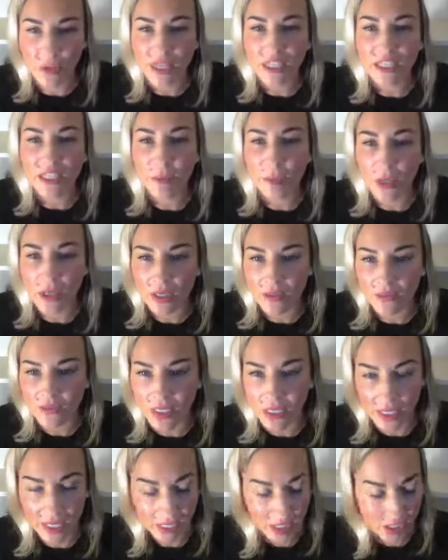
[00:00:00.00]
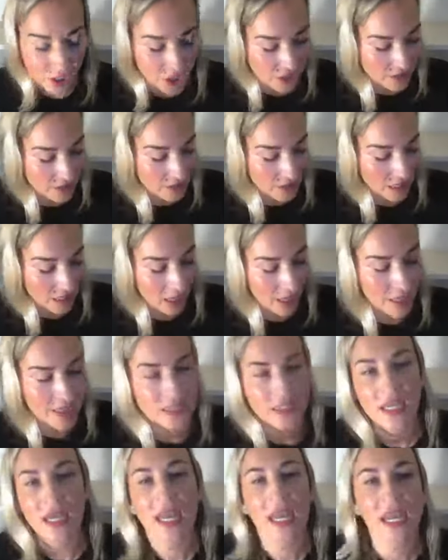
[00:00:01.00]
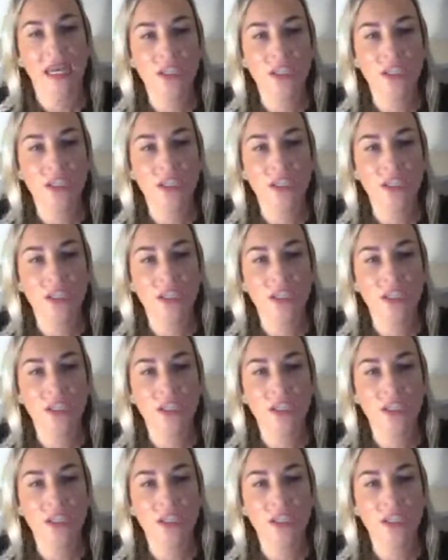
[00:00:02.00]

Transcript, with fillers: Read the book of Galatians, guys.